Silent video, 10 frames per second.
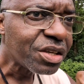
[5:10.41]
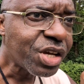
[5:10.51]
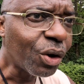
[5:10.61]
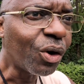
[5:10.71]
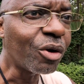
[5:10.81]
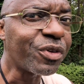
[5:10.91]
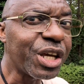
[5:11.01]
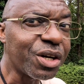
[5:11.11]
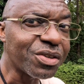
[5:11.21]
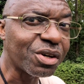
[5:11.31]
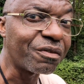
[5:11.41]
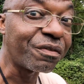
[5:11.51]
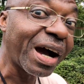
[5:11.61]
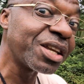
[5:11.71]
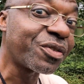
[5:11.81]
So hopefully you got some
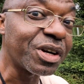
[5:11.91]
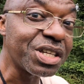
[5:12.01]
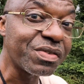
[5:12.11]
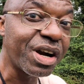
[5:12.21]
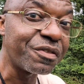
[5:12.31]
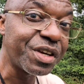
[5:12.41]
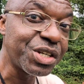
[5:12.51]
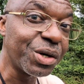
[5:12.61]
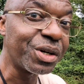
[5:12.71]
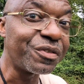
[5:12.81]
value from this very video.